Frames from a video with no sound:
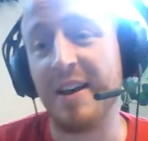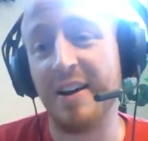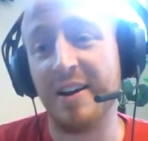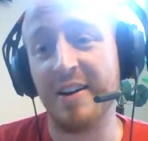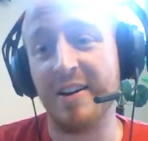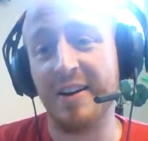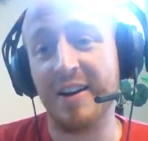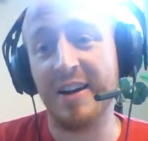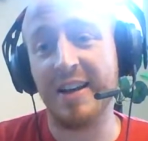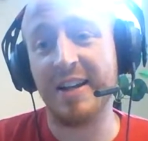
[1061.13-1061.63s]
All
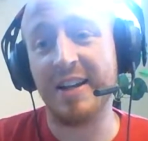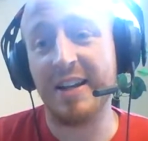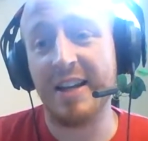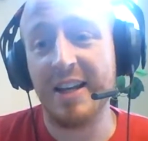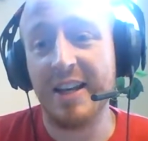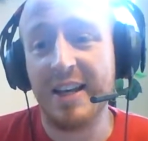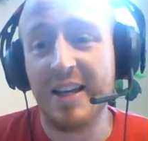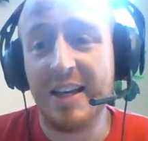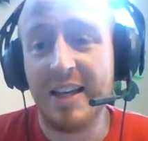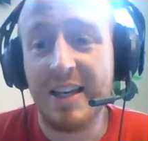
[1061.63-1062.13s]
right.
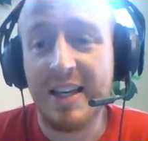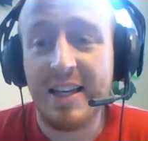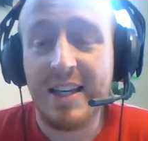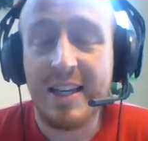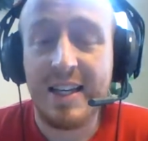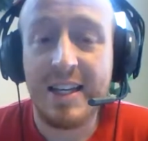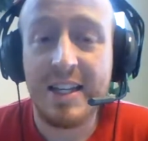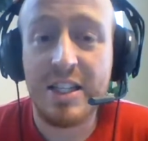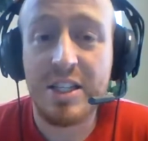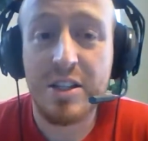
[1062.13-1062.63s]

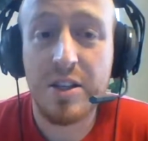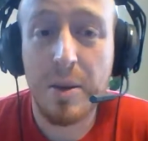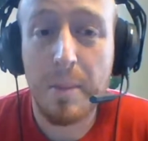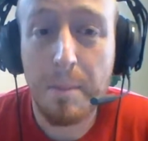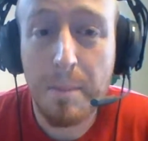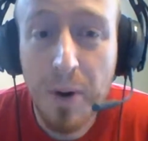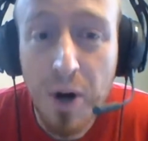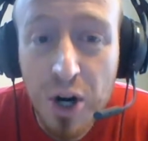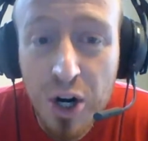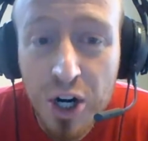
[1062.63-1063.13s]
It's
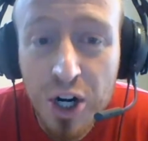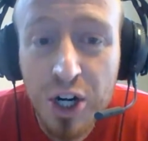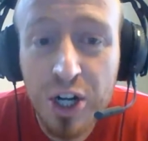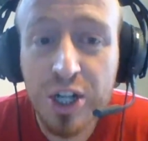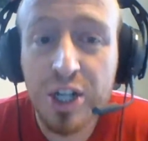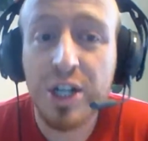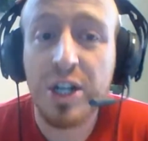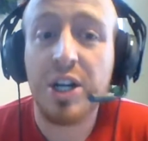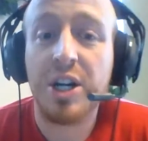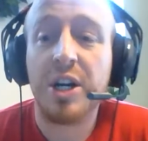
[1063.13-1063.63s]

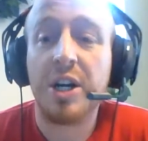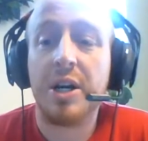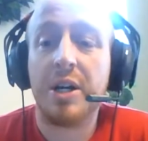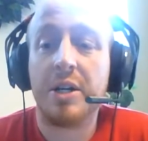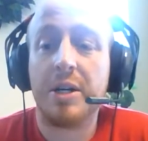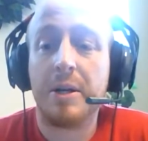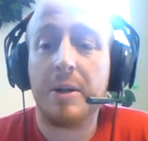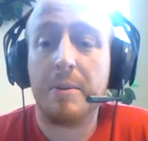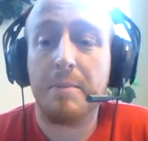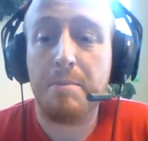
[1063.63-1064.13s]
per
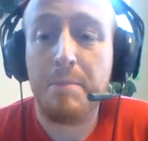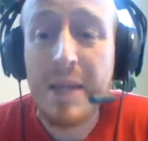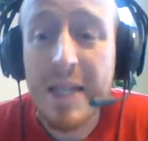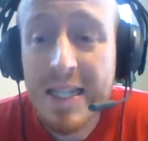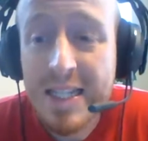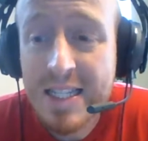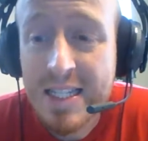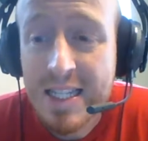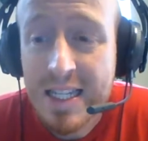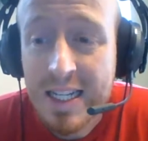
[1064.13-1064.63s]

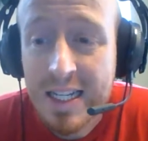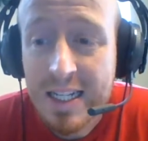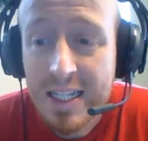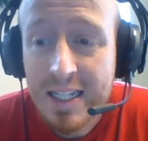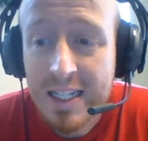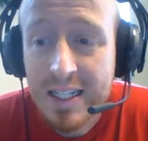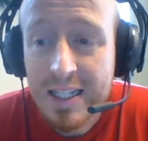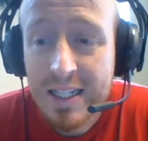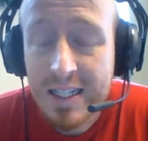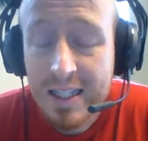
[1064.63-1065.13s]
pizza.
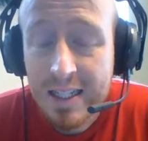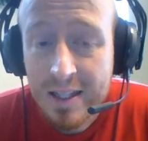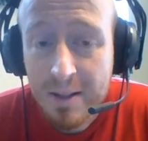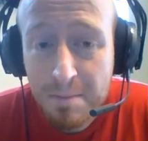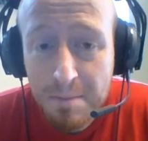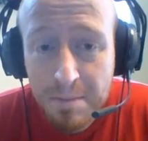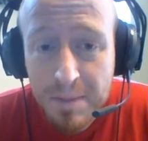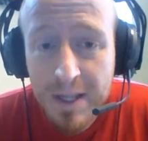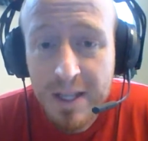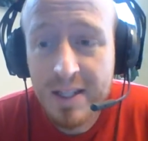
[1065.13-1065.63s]
The
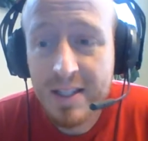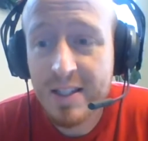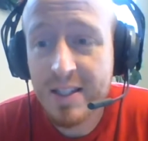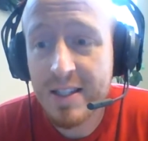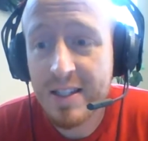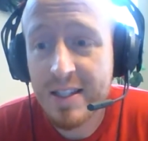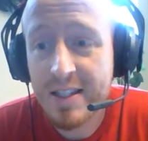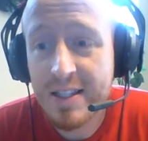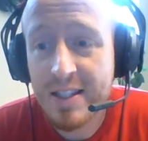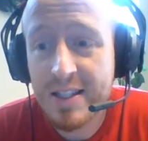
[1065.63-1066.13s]

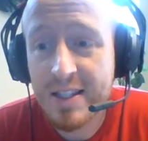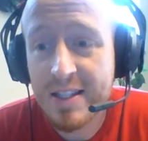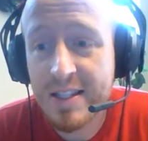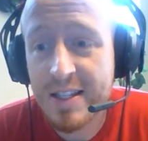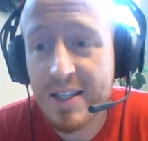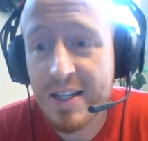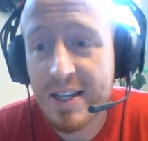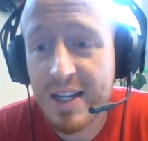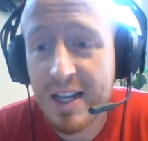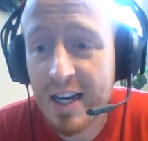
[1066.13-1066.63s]

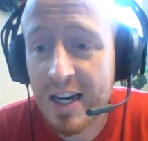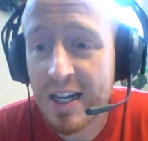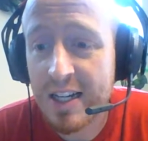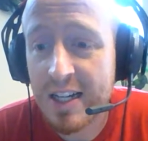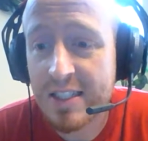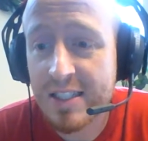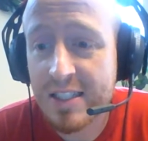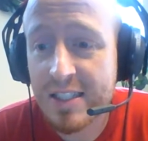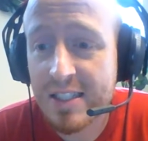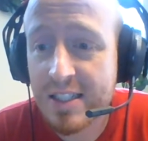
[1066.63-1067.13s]
pizza
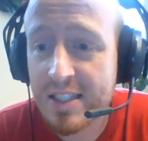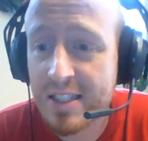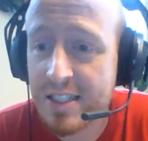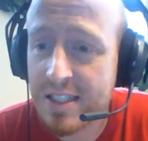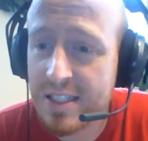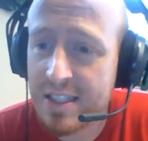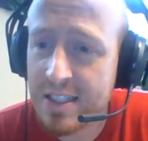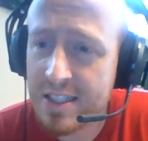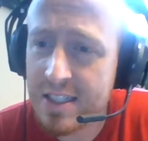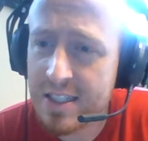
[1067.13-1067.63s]
cost.
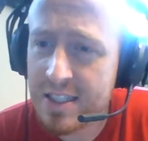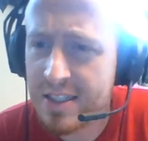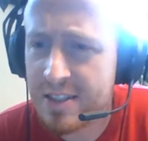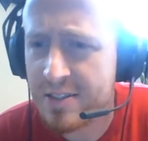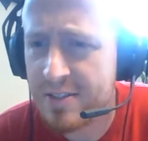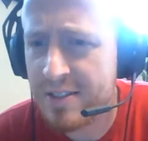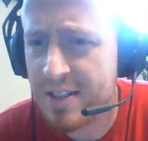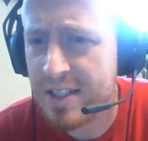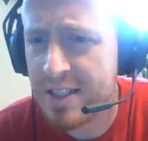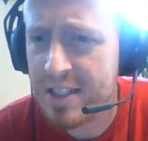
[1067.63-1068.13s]

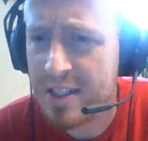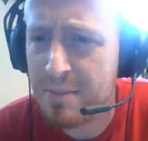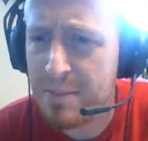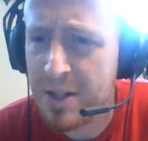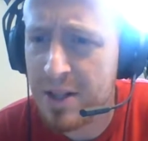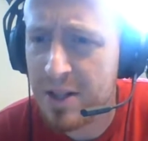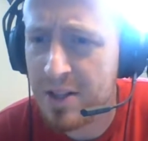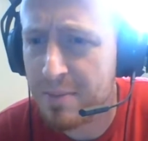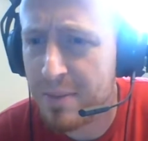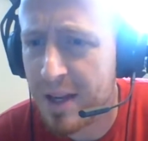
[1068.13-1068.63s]
Wait, let
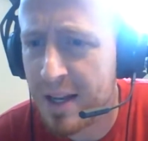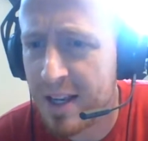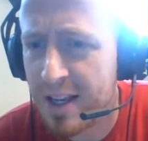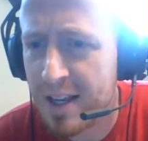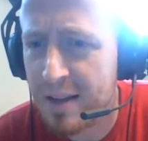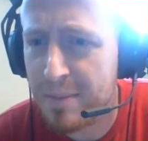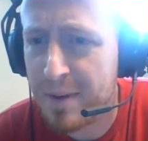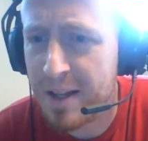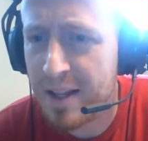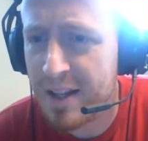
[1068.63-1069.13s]
me look back
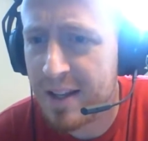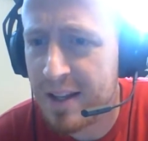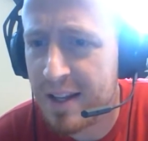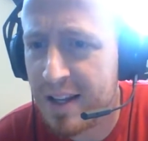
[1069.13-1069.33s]
up at